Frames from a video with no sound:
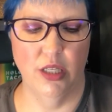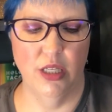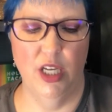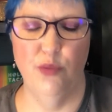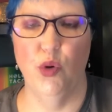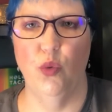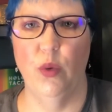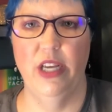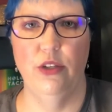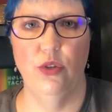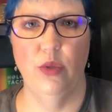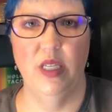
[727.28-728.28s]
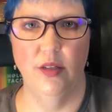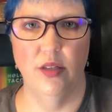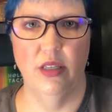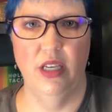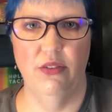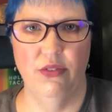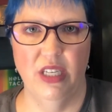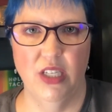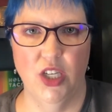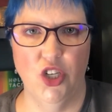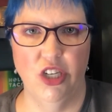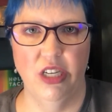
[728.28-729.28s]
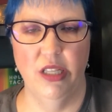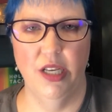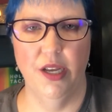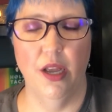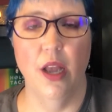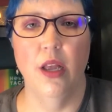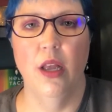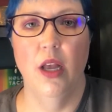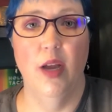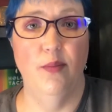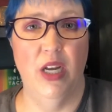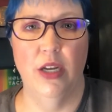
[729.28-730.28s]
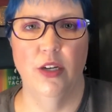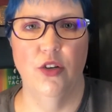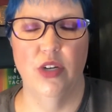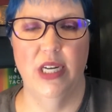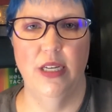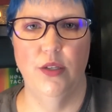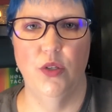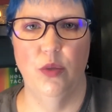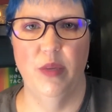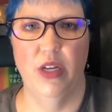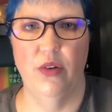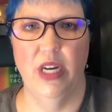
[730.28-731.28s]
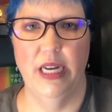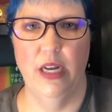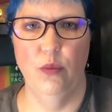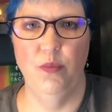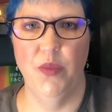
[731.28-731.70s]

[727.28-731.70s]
the table way too easily if I touch anything, I'm not gonna try and zoom in right now.